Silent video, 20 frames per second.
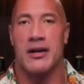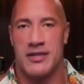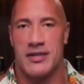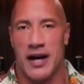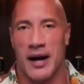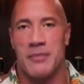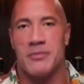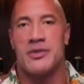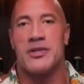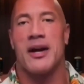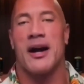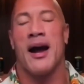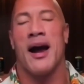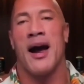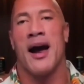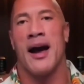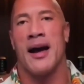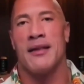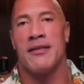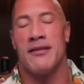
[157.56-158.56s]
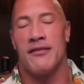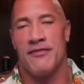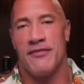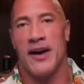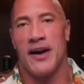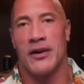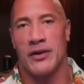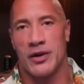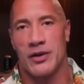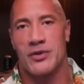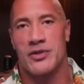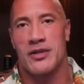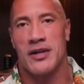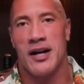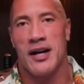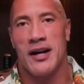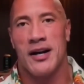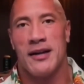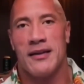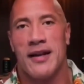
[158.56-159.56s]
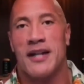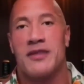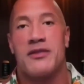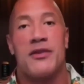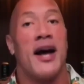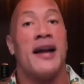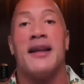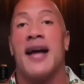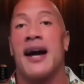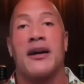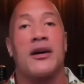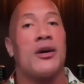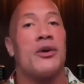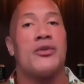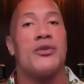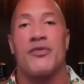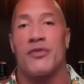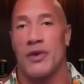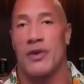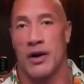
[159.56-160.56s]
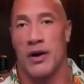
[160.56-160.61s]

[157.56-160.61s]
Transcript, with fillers: hard times and the failures. That's, and that goes